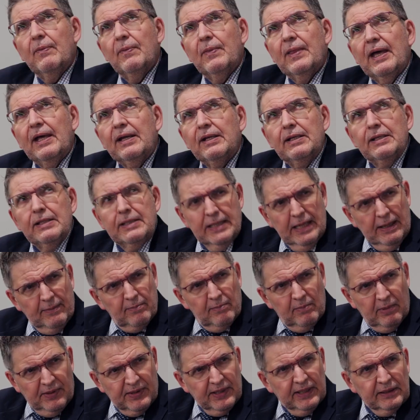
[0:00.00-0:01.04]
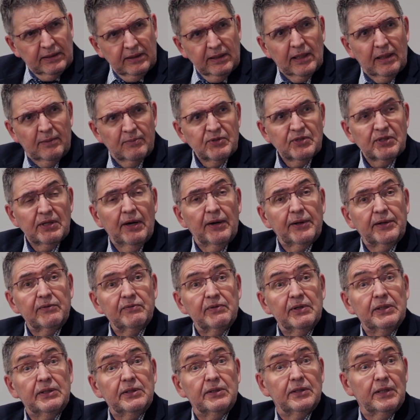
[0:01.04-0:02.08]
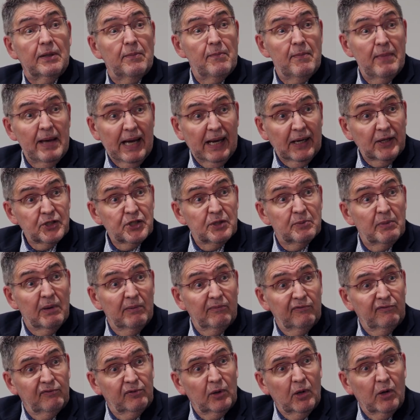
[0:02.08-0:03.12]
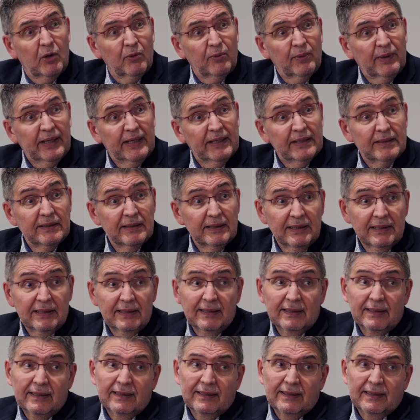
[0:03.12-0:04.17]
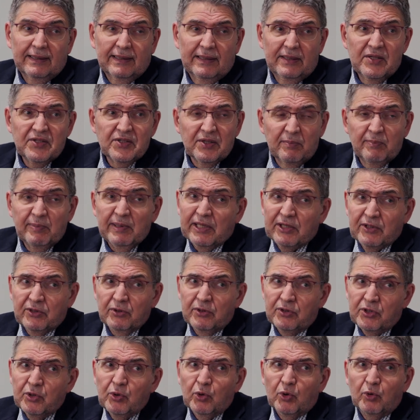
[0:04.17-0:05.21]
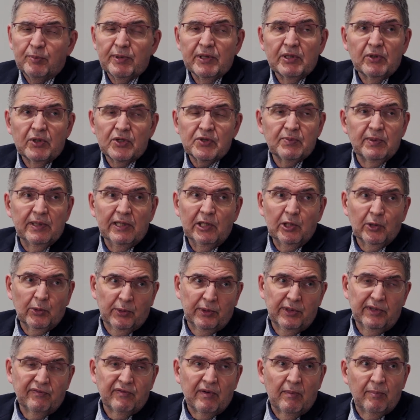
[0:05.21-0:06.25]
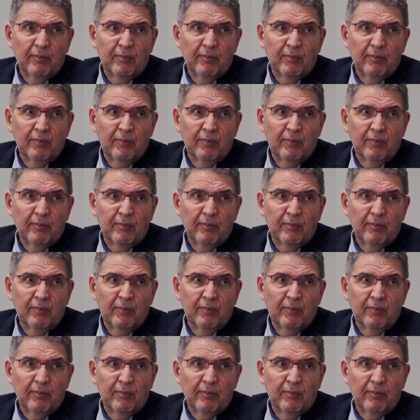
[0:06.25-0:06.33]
that number that comes out of it, the maximum flow rate, it is a big to-do, because we learned from